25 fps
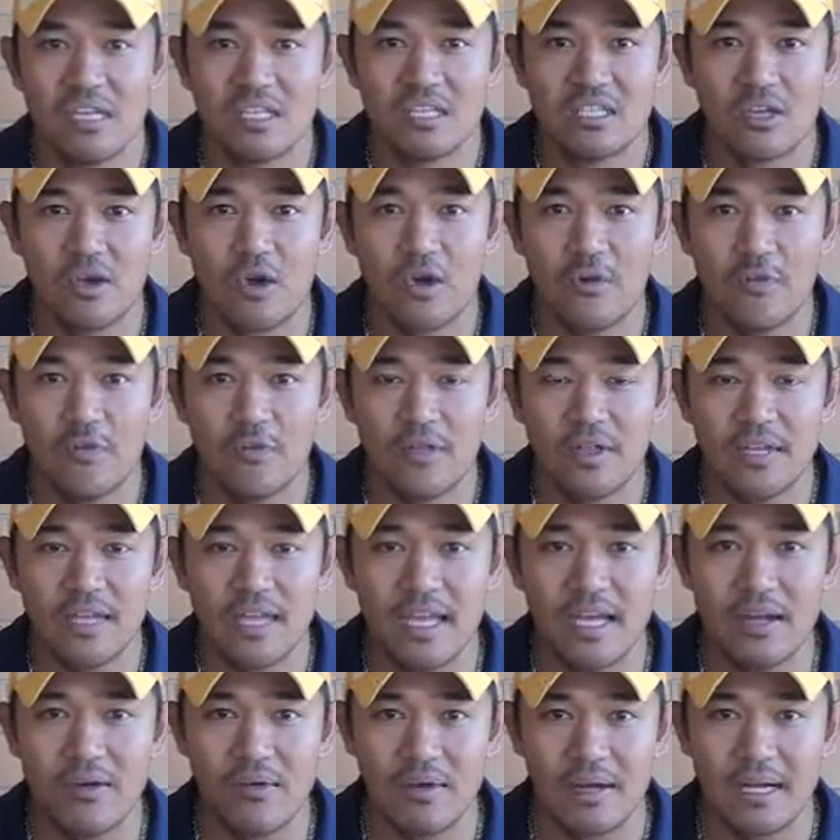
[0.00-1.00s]
So hopefully
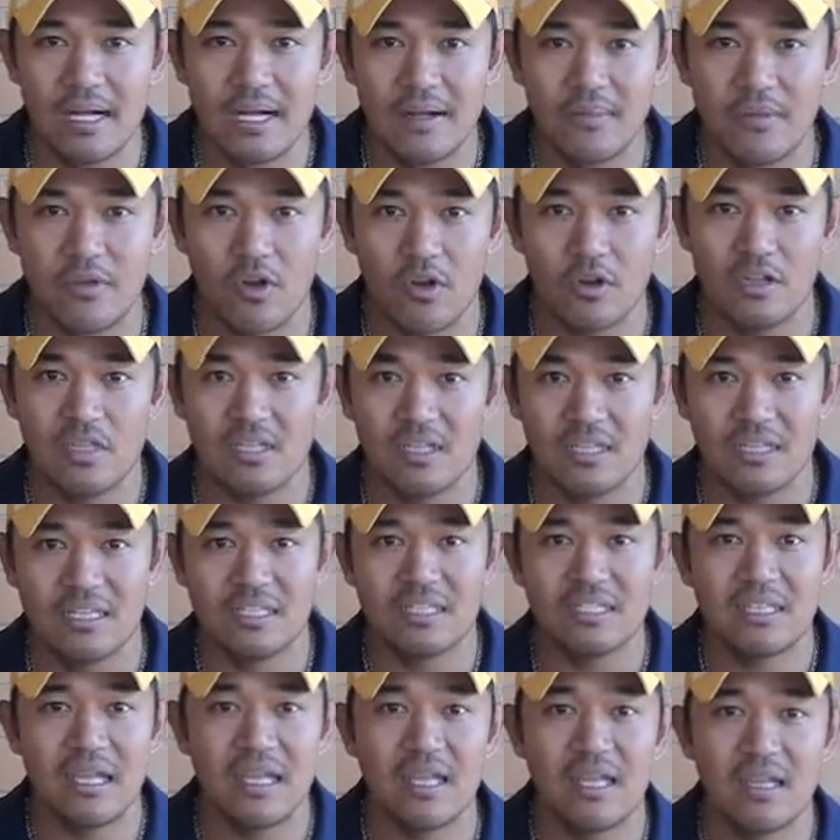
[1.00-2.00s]
now, I did
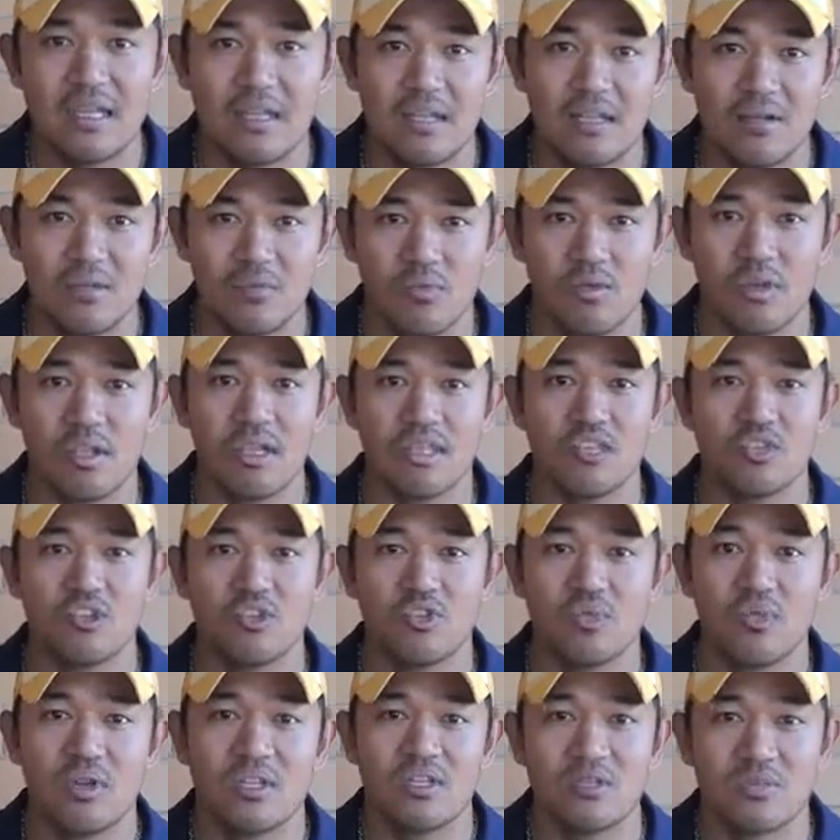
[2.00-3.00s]
say when I get to
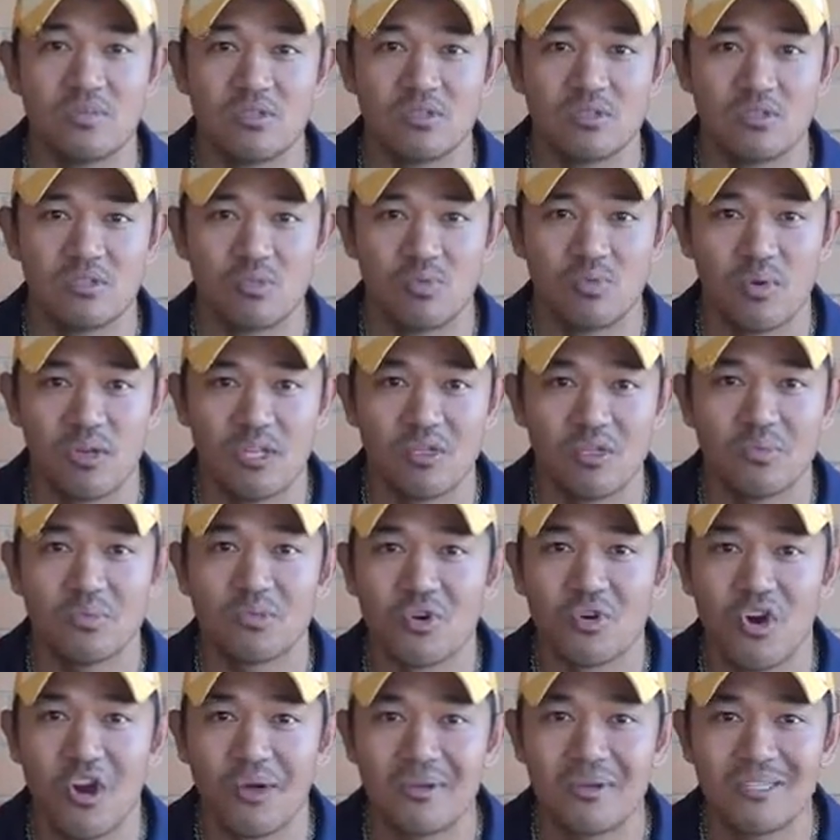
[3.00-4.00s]
20
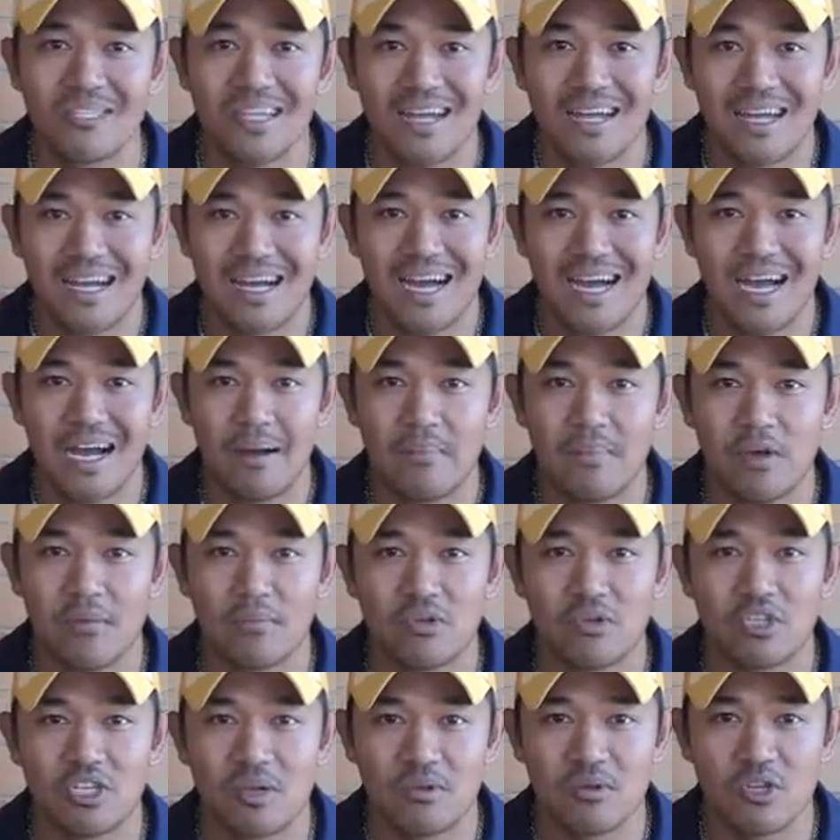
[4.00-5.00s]
subscribers, I
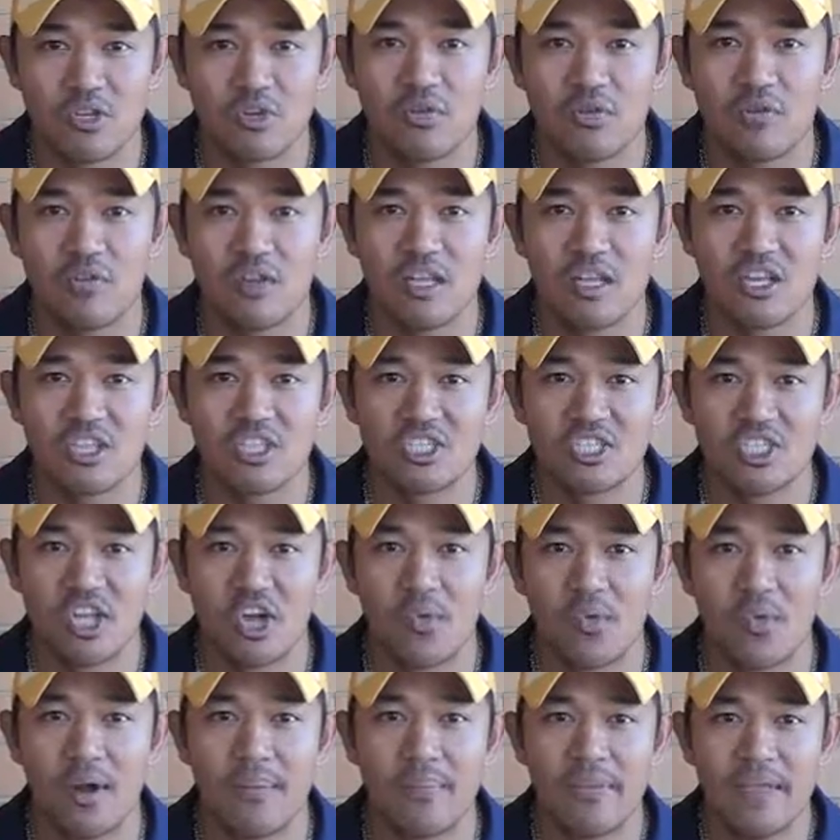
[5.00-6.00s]
push up to 2
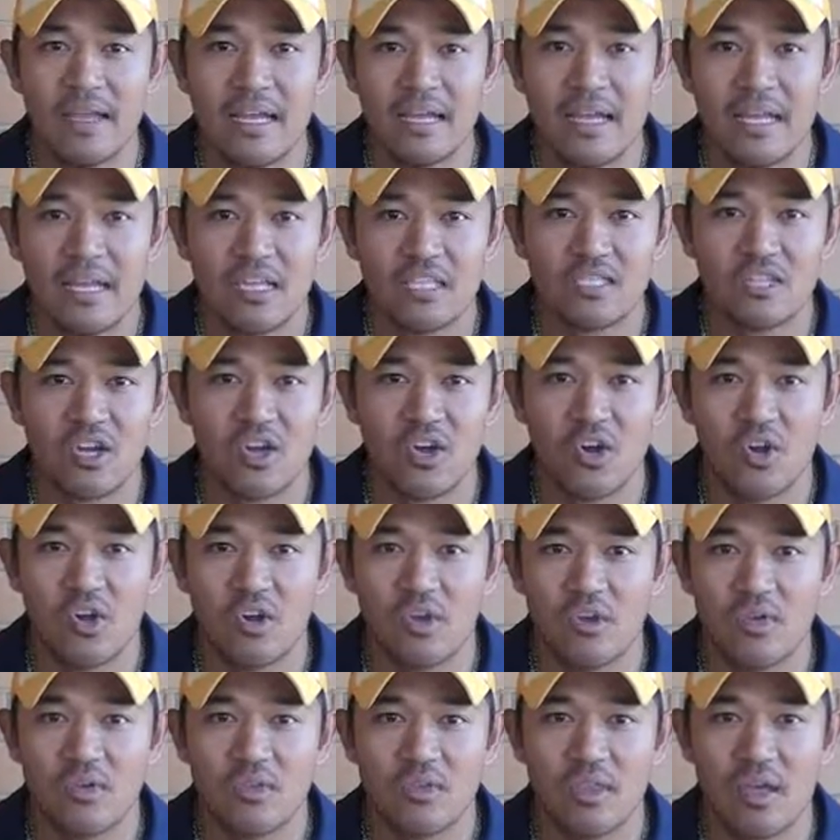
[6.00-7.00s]
videos.
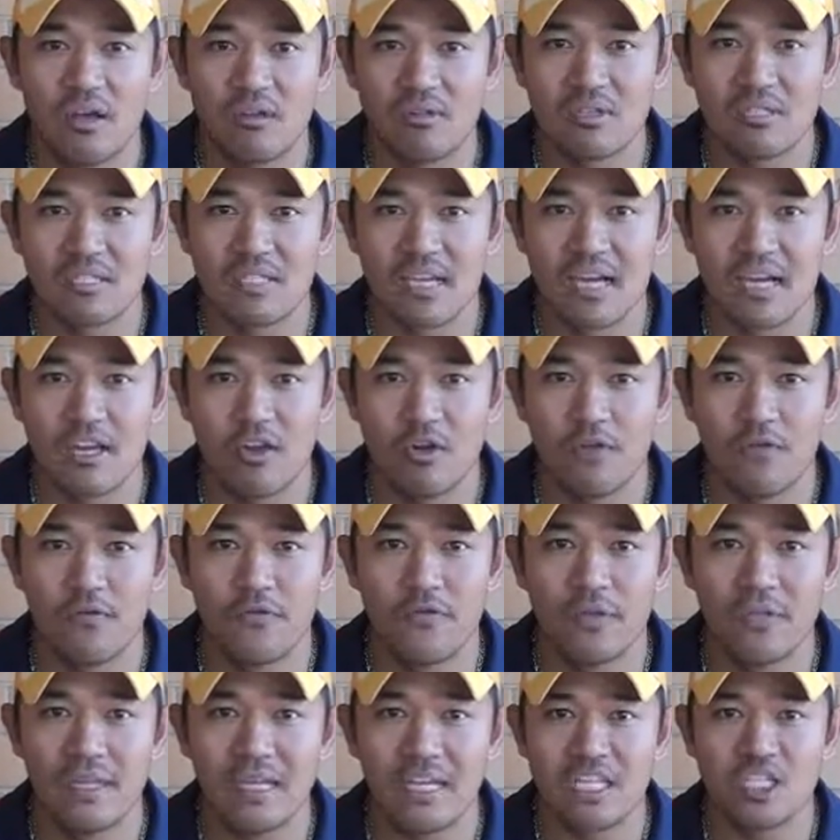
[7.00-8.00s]
So that'll start
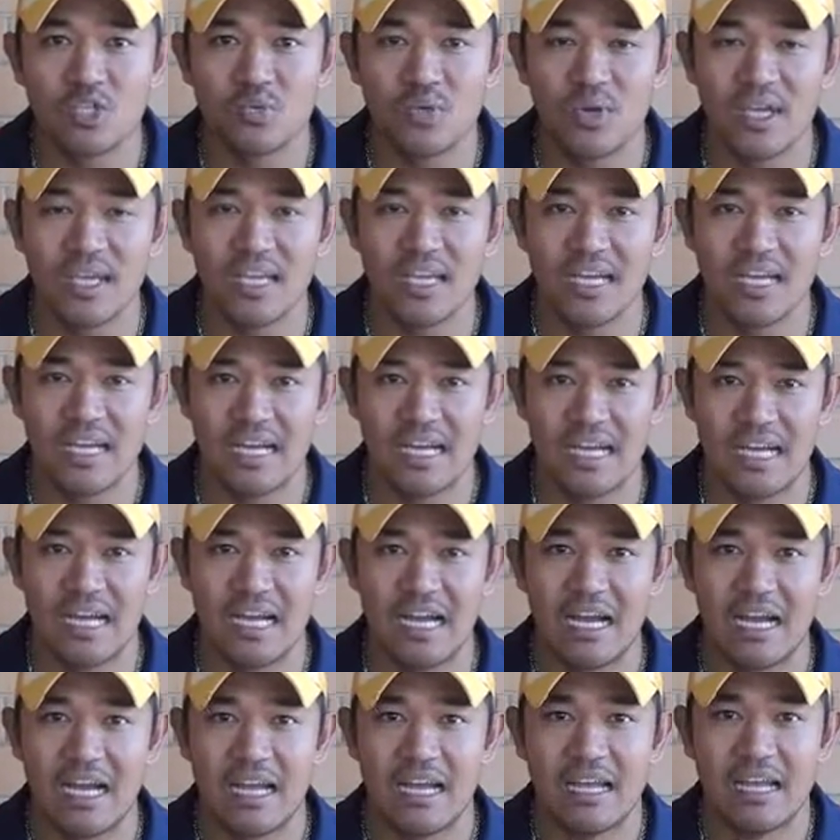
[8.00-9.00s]
hopefully next week,
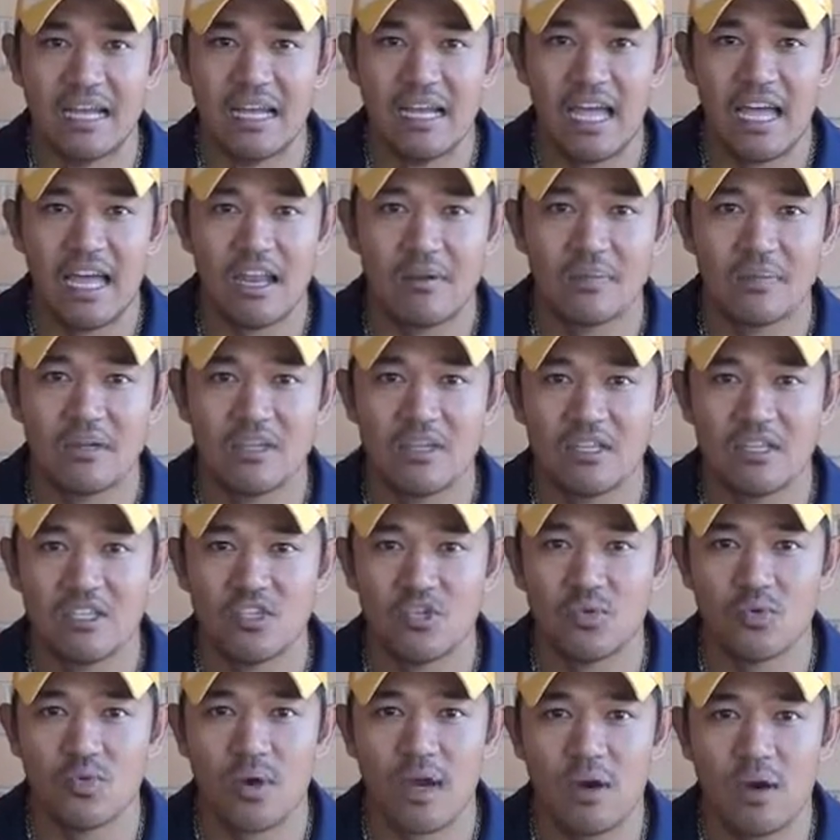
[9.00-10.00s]
and I'm going to
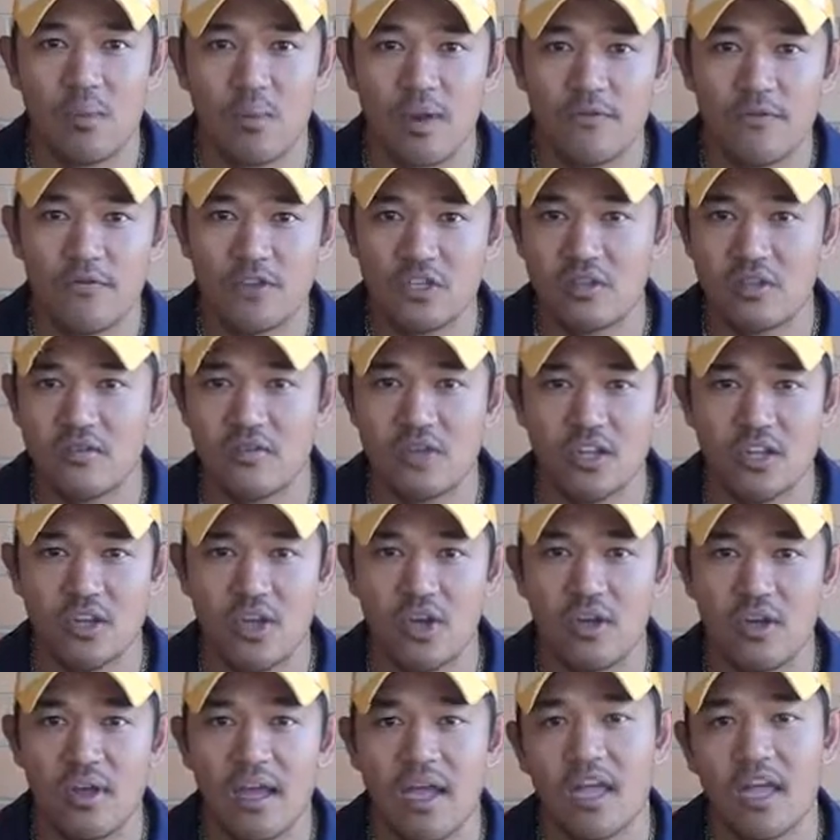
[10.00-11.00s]
do one fishing
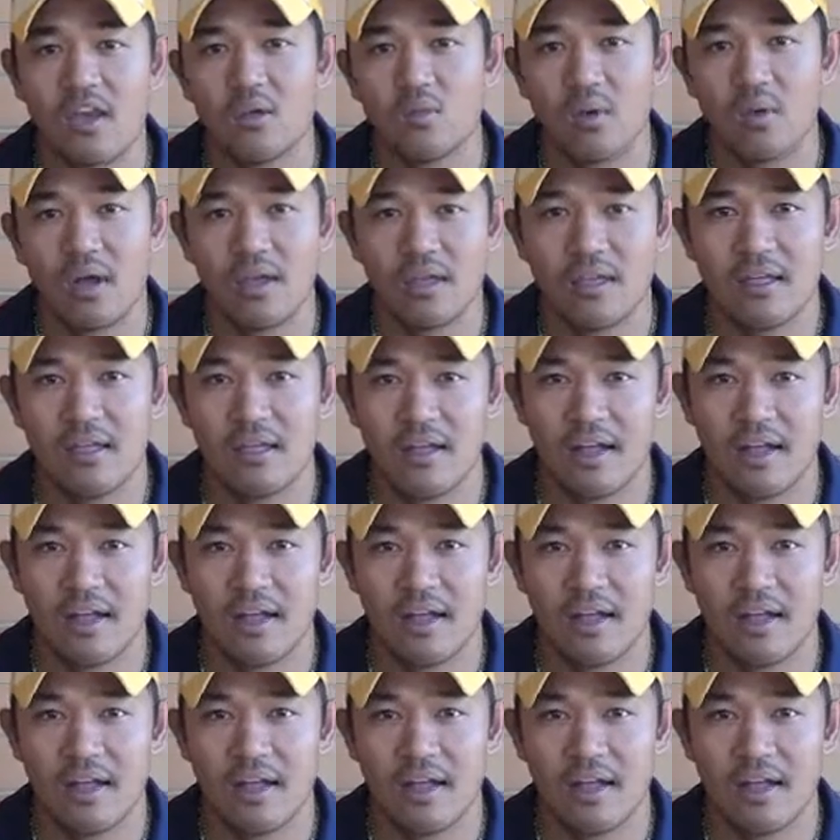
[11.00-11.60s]
video and one